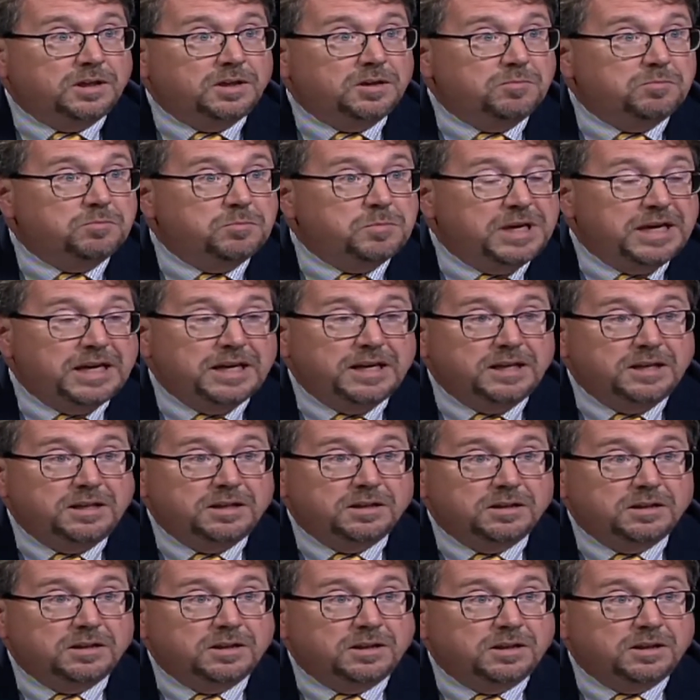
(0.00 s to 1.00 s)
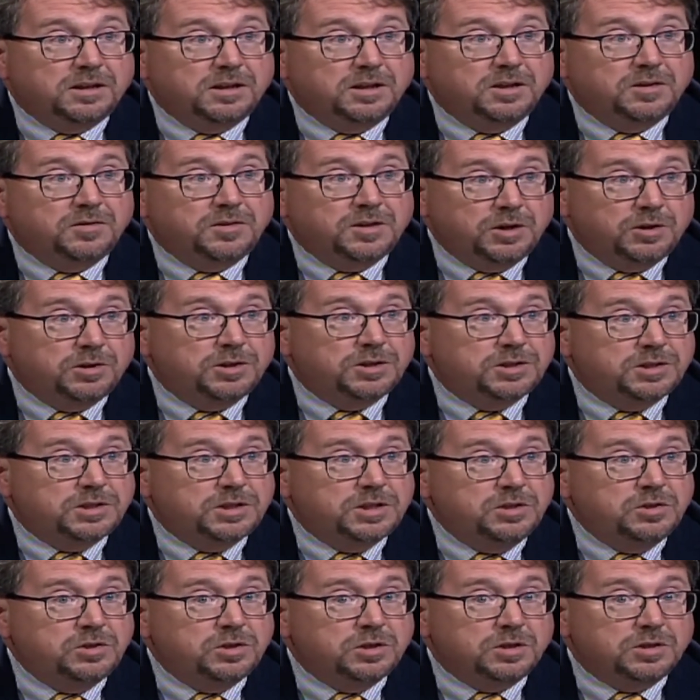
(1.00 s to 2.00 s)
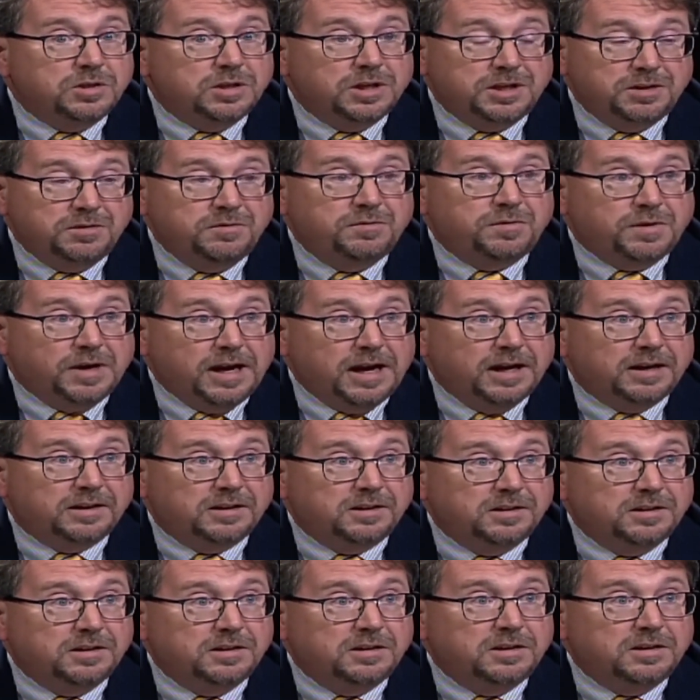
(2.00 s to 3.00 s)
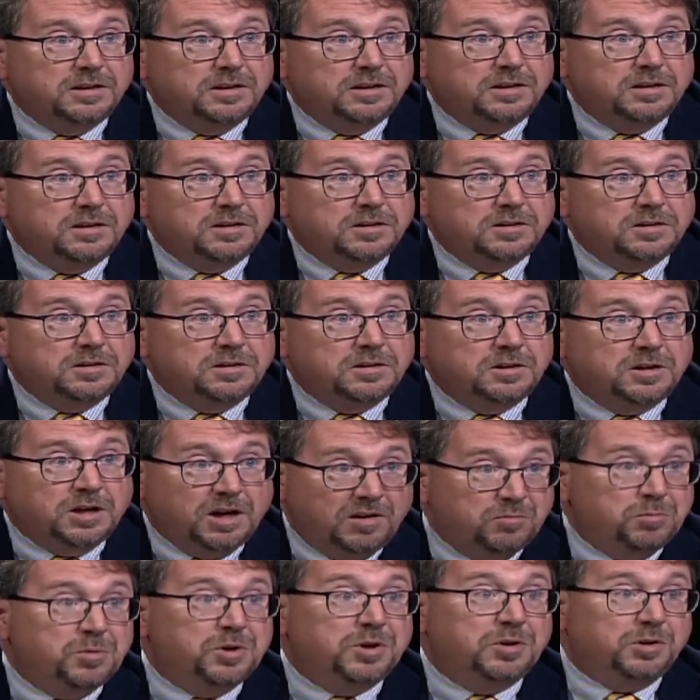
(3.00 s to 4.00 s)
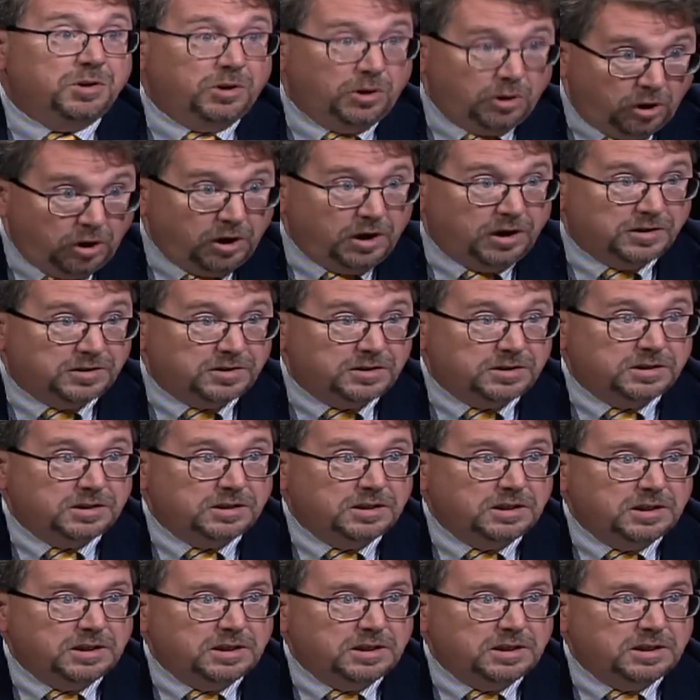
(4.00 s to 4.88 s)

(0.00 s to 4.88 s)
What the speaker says: made their decision that, in fact, the government lost.